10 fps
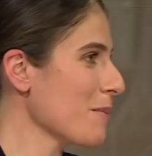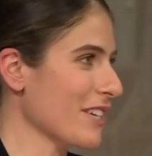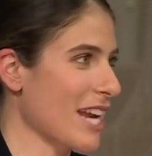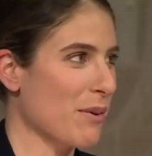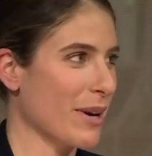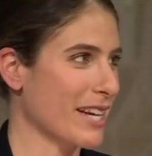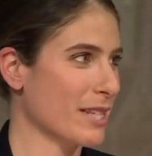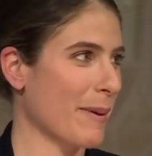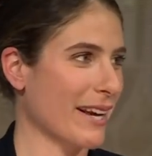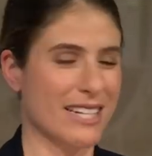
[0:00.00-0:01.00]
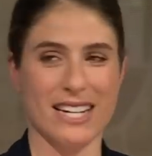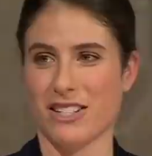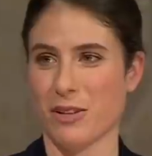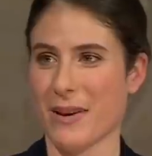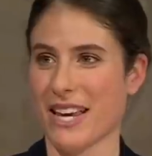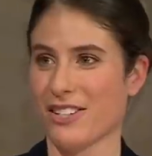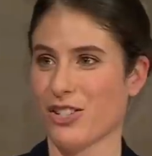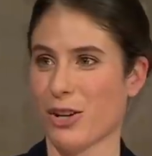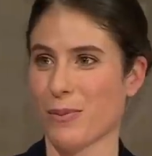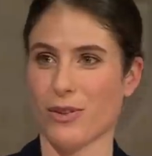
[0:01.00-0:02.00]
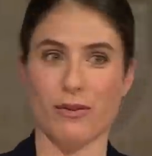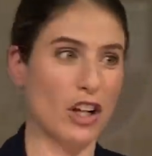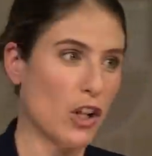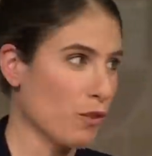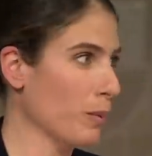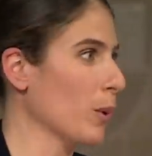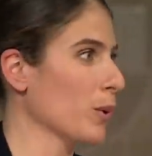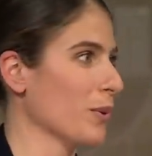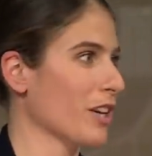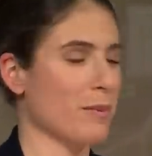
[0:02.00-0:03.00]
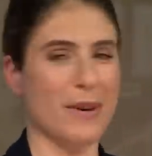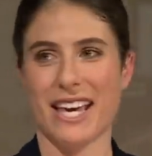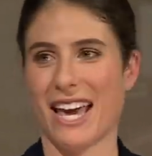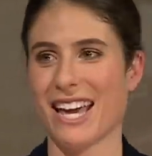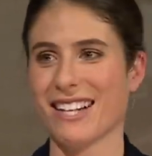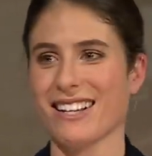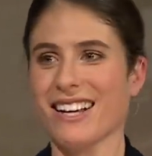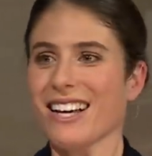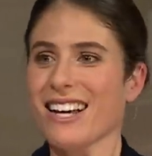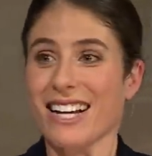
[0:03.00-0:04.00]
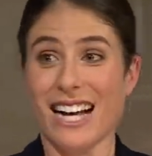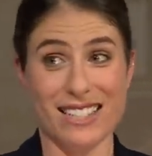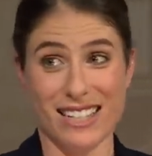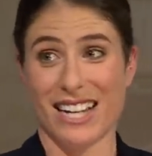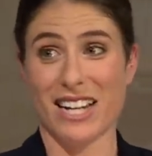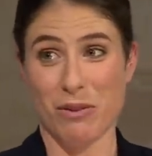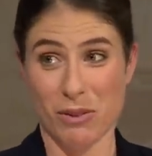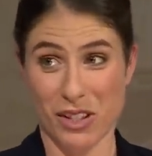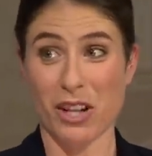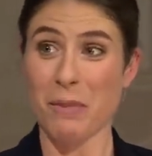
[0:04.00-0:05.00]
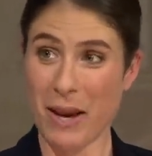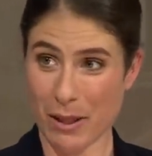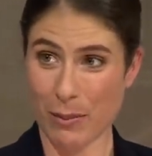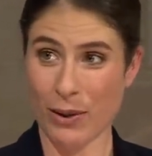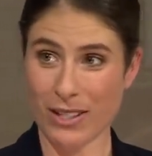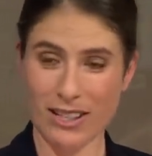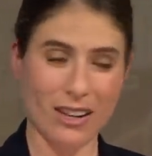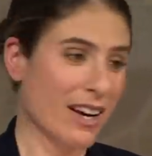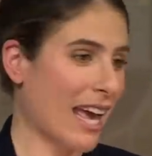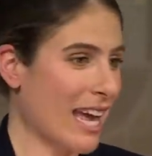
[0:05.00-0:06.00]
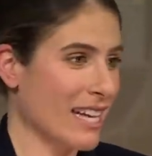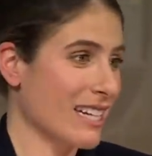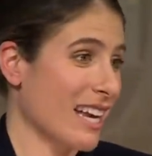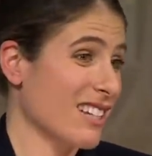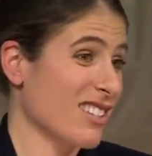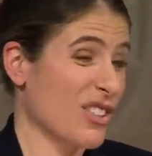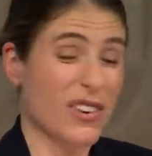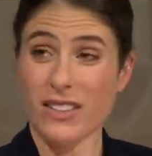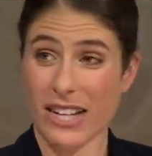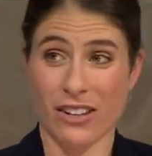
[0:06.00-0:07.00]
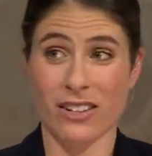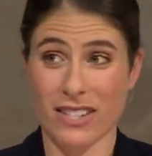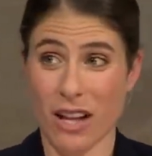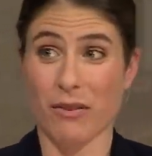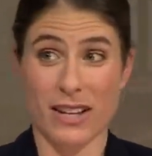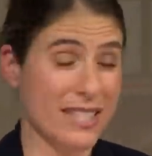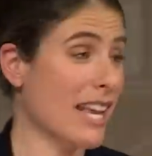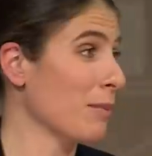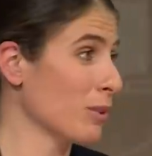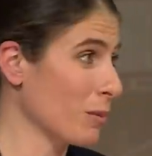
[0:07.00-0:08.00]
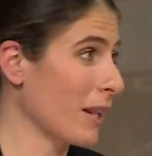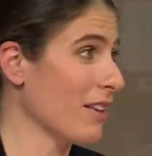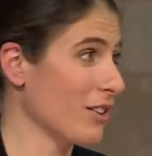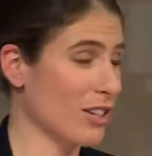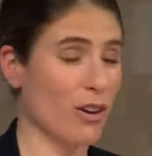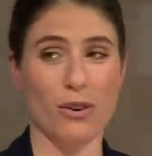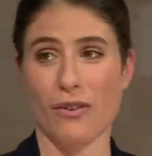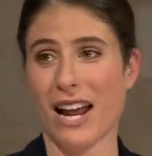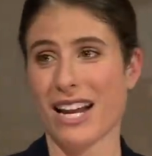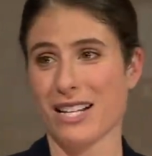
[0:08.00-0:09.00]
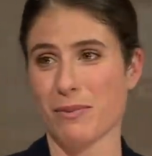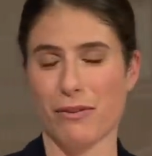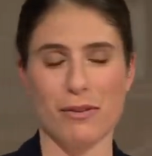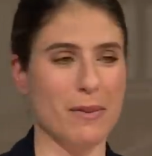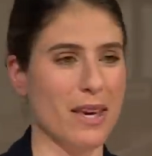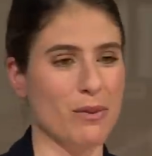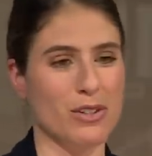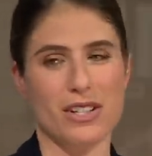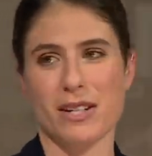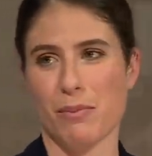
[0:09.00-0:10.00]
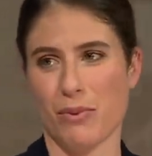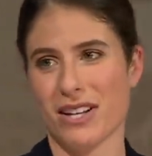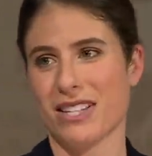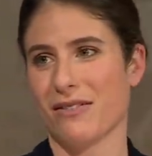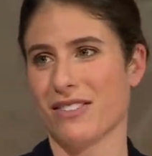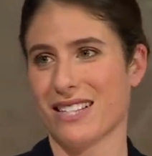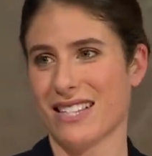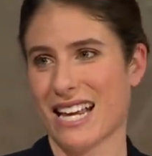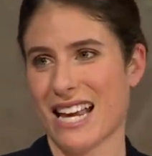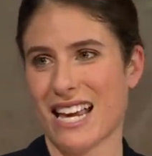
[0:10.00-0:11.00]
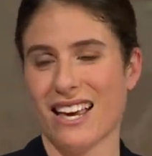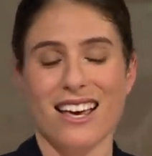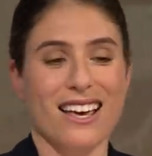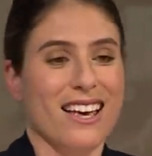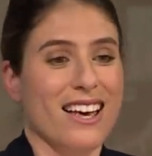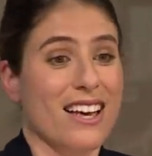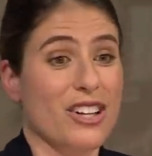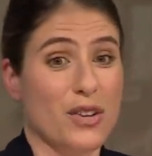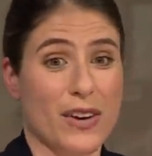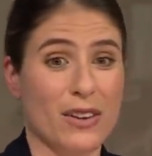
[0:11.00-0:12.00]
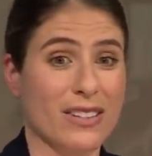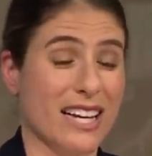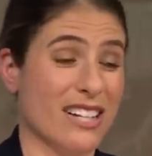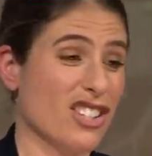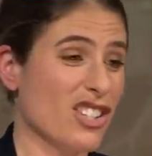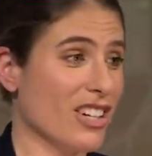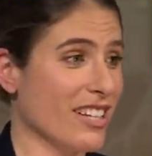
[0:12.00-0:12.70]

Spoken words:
much how we expected it to be in terms of a lot of balls were going to be hit. Kasatkina was going to make the points long, and Swiatek herself is able to play those long rallies. But for me, it was just impressive to see Swiatek, just her